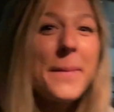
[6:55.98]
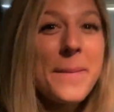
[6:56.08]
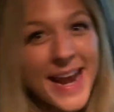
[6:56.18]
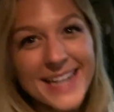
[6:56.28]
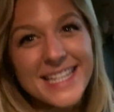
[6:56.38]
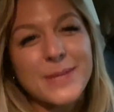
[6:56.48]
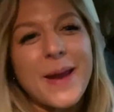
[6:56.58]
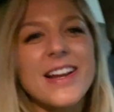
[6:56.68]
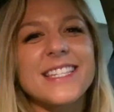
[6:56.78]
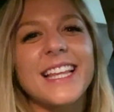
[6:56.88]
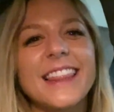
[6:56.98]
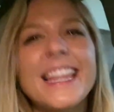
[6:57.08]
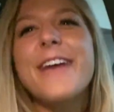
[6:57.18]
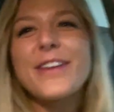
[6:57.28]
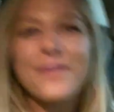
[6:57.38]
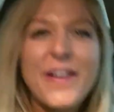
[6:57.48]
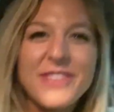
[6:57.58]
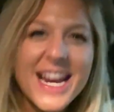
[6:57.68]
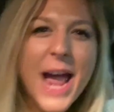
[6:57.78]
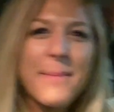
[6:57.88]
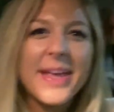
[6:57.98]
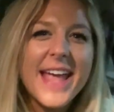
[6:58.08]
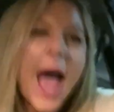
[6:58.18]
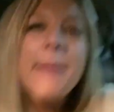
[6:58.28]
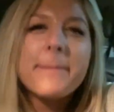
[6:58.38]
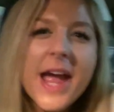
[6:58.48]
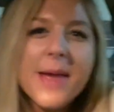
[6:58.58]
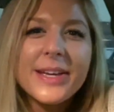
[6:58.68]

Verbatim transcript: a minute to spare. It's eleven fifty-nine p m,